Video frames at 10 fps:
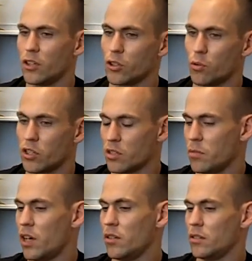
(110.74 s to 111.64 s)
answer your question
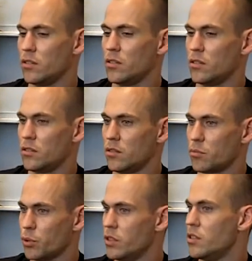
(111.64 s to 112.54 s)
about
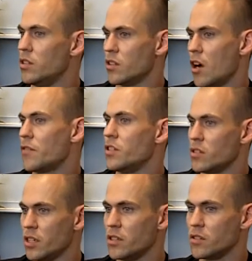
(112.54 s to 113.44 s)
preseason,
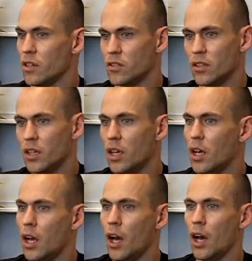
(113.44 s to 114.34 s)
off-season, in-season,
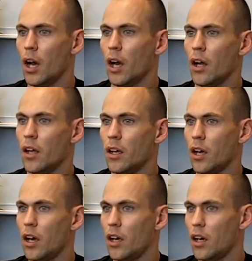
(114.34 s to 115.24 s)
I
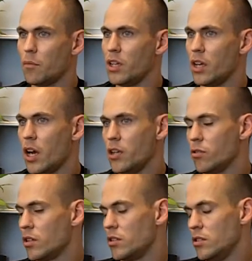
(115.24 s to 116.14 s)
mean, yeah,
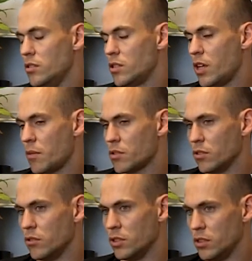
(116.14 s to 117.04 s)
you can
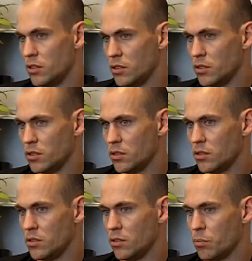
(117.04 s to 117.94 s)
absolutely
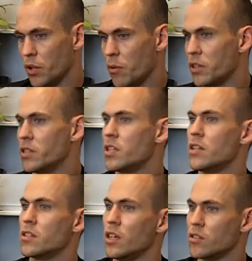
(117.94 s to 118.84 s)
play with
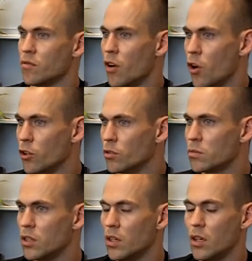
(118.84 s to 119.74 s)
intensities and
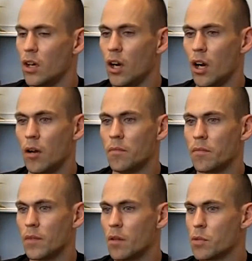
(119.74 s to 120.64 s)
volumes.
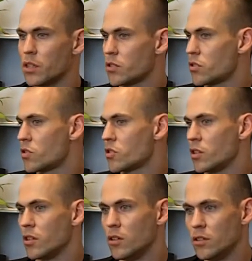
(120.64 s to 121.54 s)
But this is a
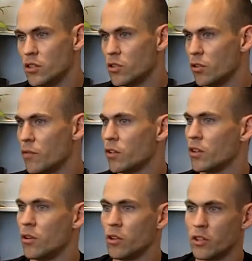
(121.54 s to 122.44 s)
skill. It's no different
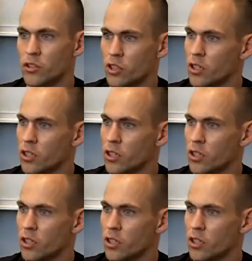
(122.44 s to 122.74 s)
than going in the